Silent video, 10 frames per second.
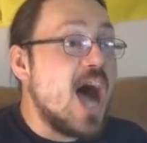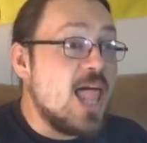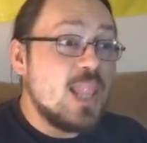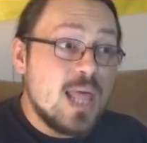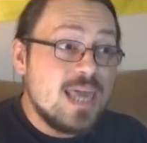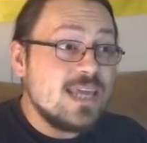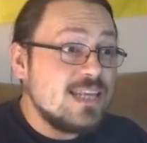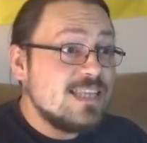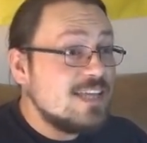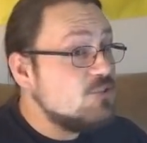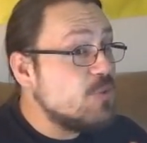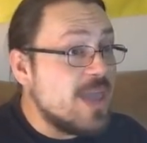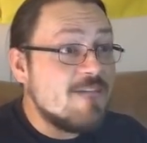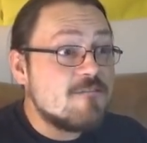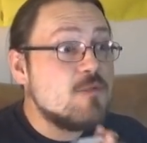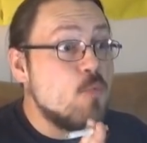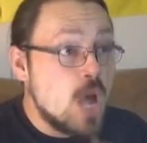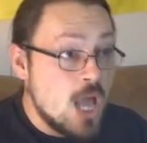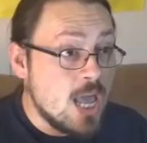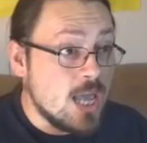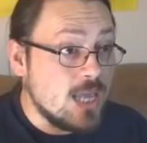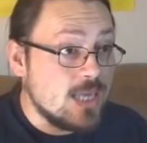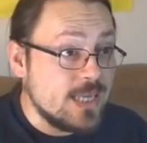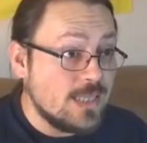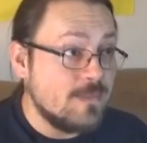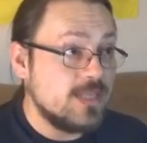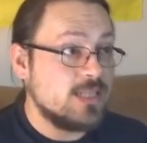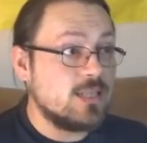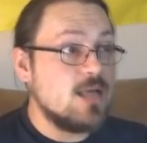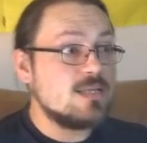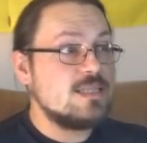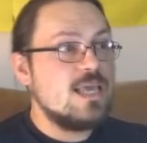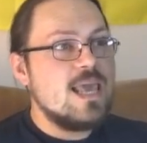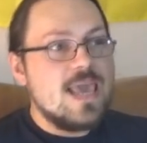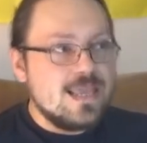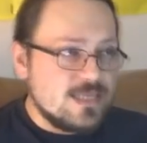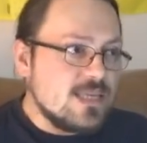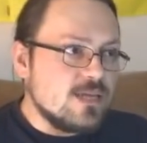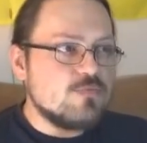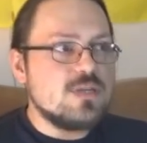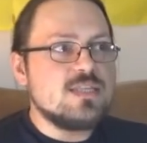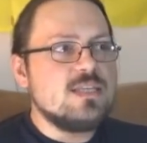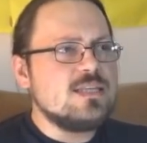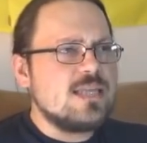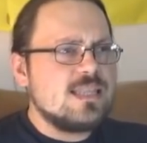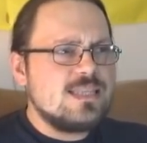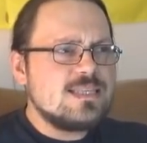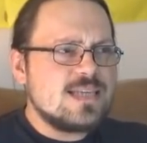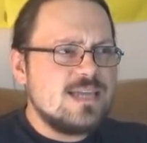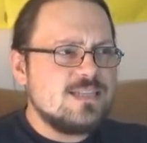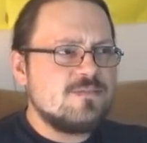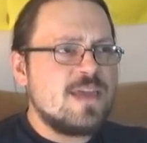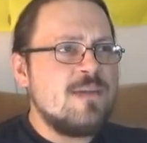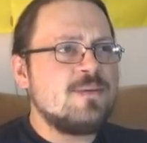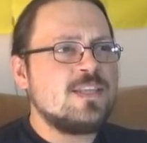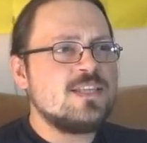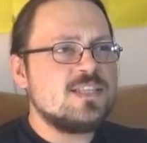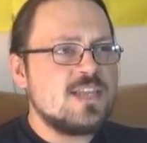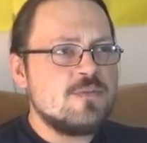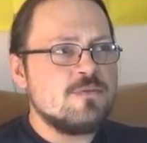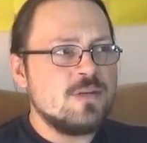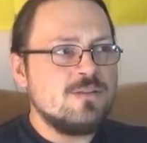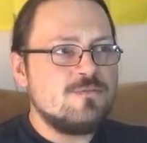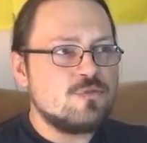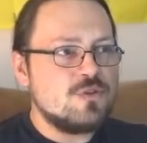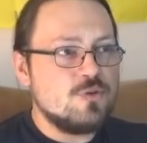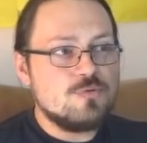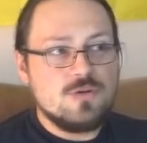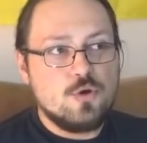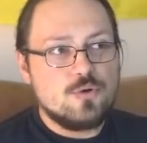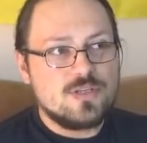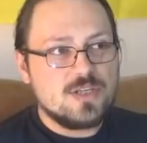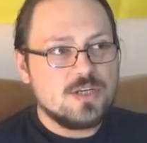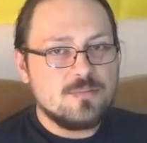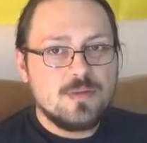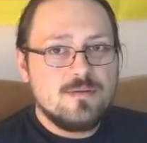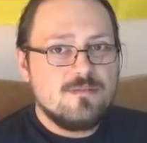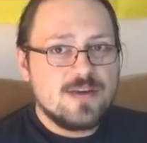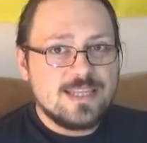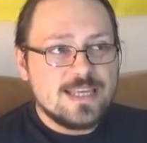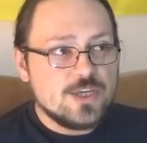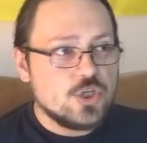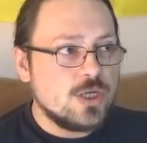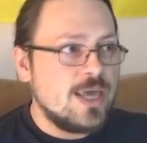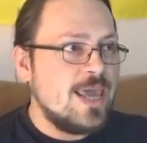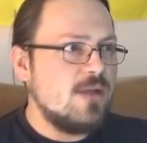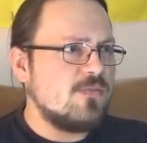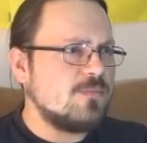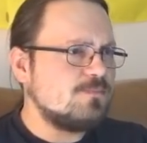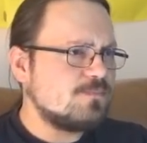unlikely that you ever were in the middle class. And the second reason is that this kind of habit is terrible for your long-term financial health.